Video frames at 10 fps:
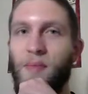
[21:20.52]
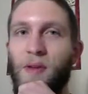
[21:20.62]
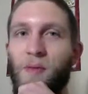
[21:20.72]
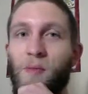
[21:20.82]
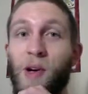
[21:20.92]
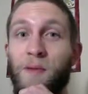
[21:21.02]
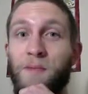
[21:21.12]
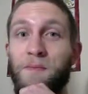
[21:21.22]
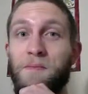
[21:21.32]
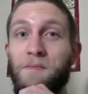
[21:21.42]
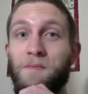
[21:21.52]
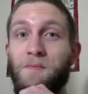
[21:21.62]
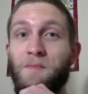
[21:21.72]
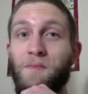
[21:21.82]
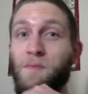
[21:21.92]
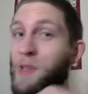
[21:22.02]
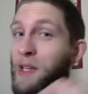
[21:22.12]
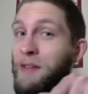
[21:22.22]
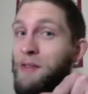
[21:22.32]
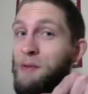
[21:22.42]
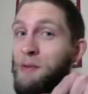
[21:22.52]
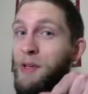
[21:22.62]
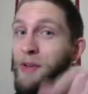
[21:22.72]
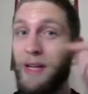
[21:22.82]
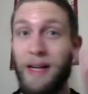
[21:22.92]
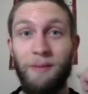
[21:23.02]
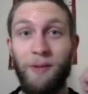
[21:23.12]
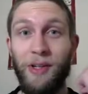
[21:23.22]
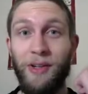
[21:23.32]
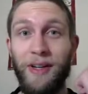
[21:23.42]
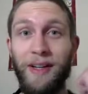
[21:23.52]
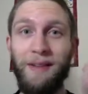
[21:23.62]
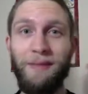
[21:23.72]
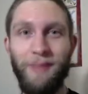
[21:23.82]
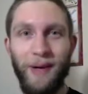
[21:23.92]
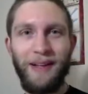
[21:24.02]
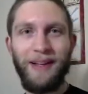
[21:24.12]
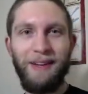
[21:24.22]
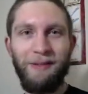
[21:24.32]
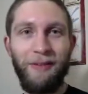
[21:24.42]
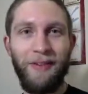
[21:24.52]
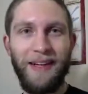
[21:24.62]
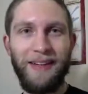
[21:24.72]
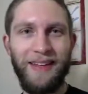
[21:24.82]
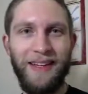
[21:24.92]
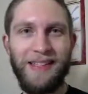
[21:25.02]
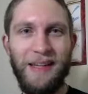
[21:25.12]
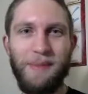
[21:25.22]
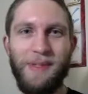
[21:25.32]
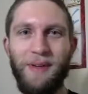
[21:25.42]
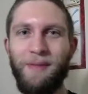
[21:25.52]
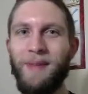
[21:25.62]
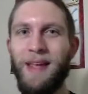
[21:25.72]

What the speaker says: Well, we'll leave you wondering, I'm wondering, but we'll find out the next episode.